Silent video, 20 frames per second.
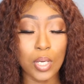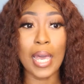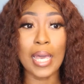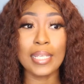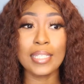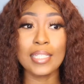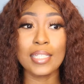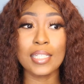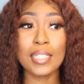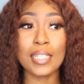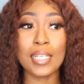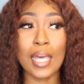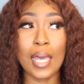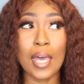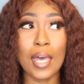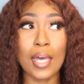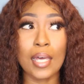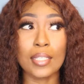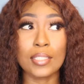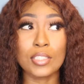I did
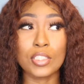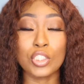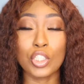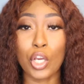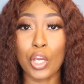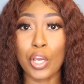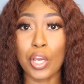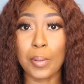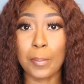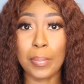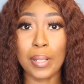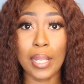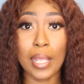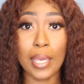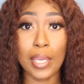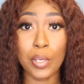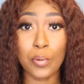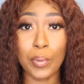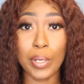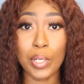not start
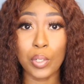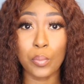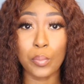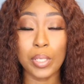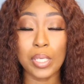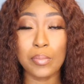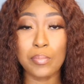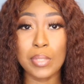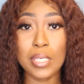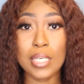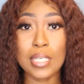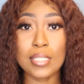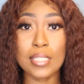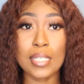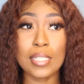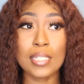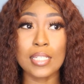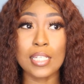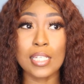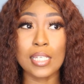applying right away because
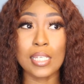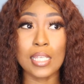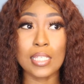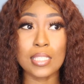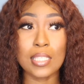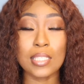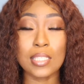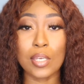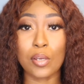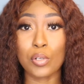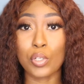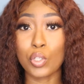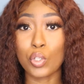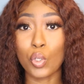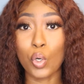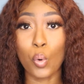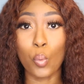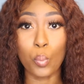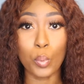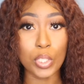I didn't necessarily
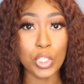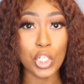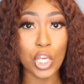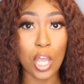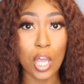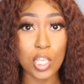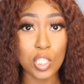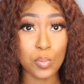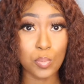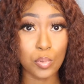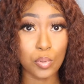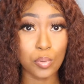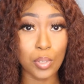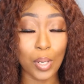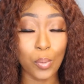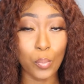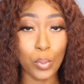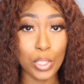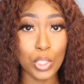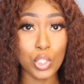know which hospital
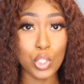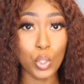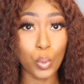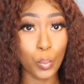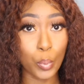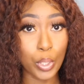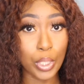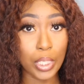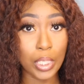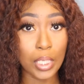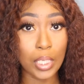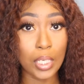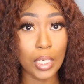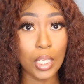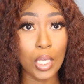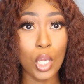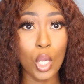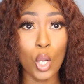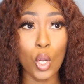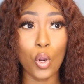I wanted to work in